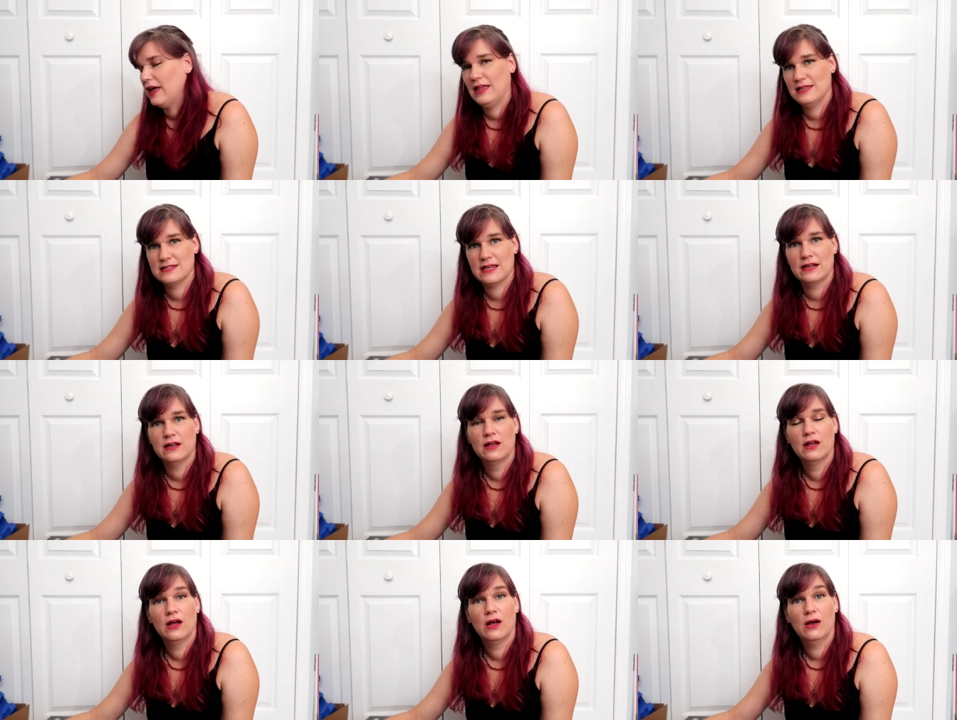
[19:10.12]
and said,
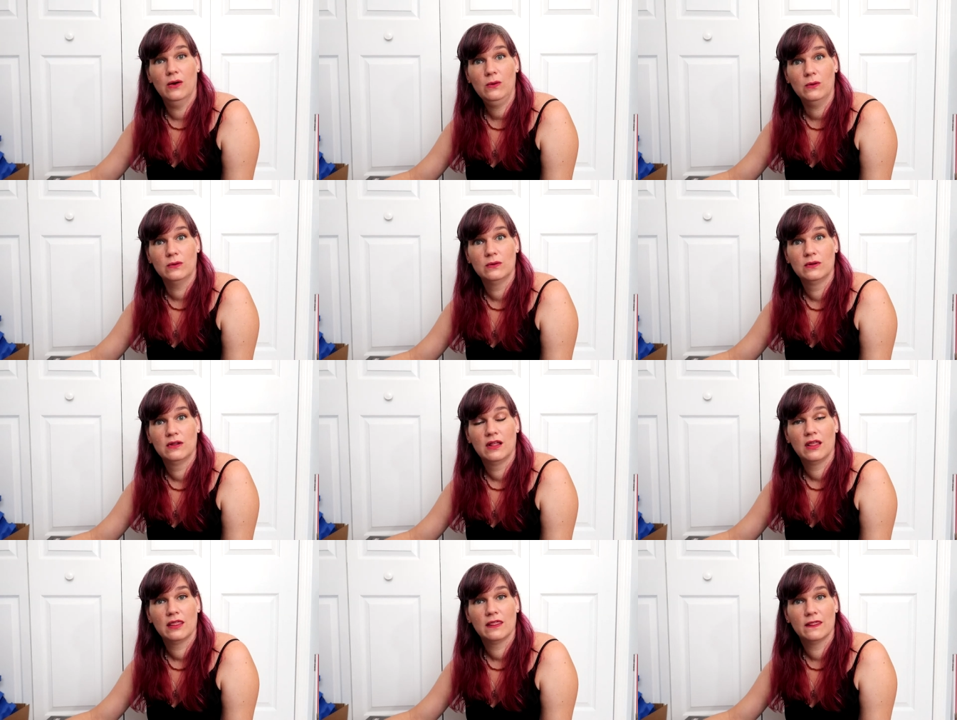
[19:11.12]
oh,
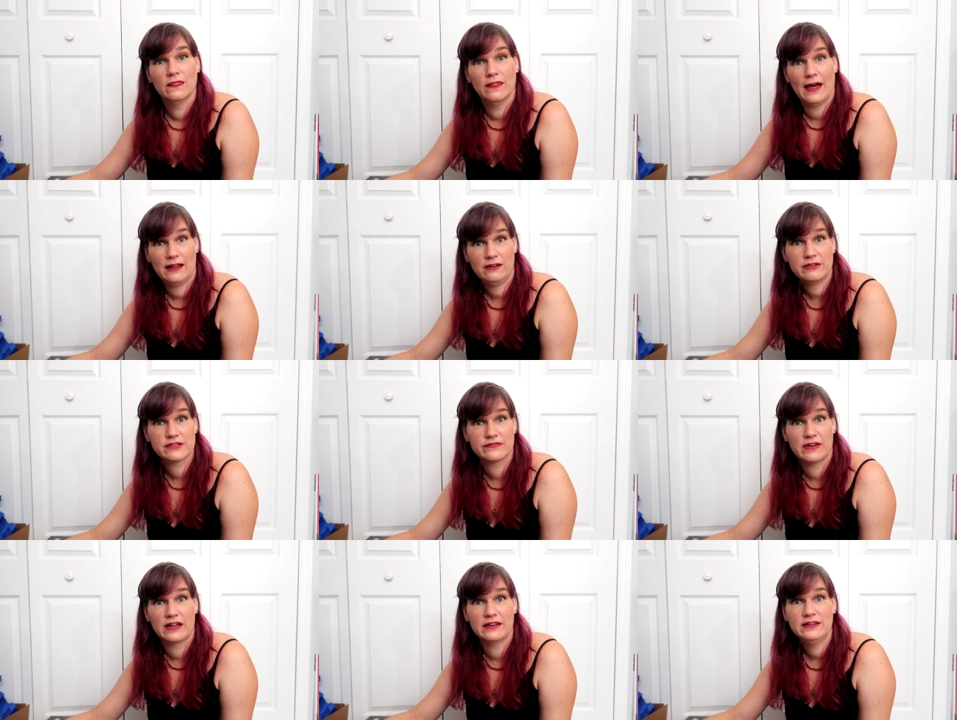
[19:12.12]
that looks
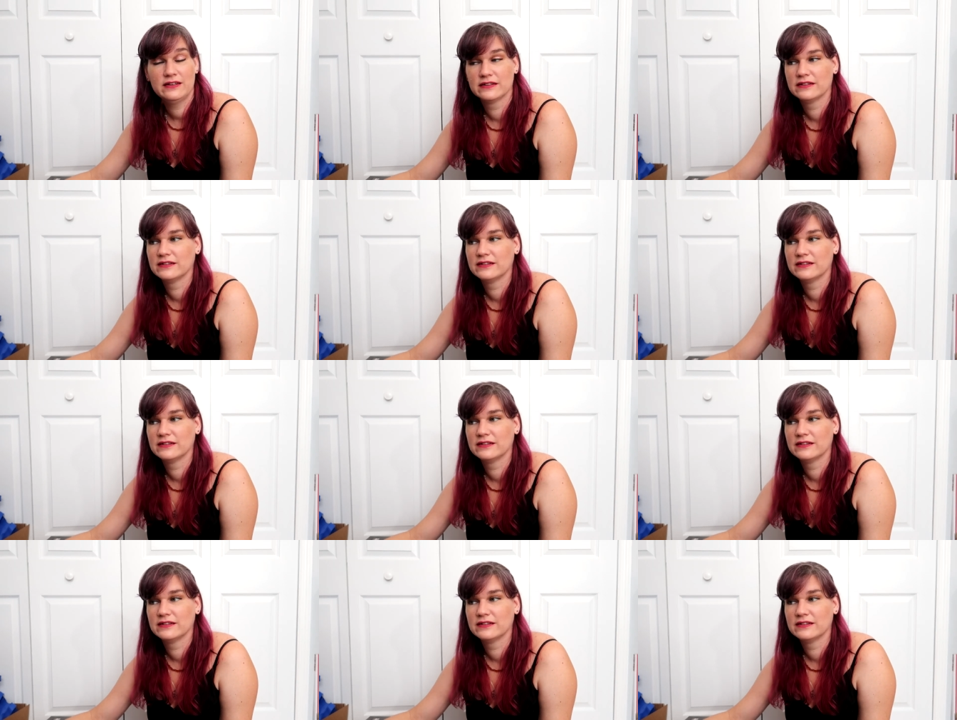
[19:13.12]
fun.